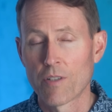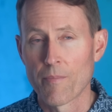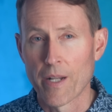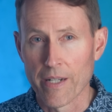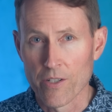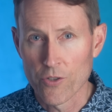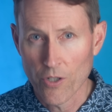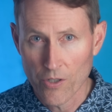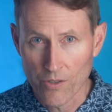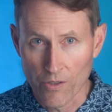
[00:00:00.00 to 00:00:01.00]
from their
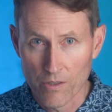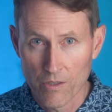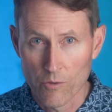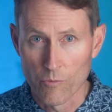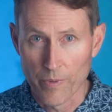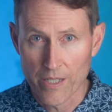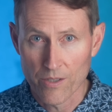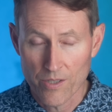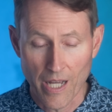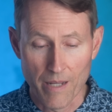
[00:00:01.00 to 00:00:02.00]
internal
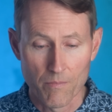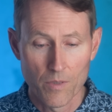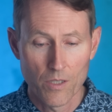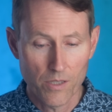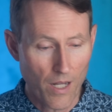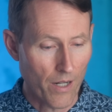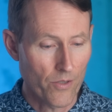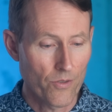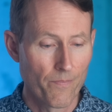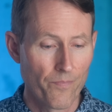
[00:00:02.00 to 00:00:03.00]
real-time
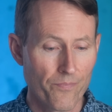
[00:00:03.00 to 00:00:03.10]
clocks.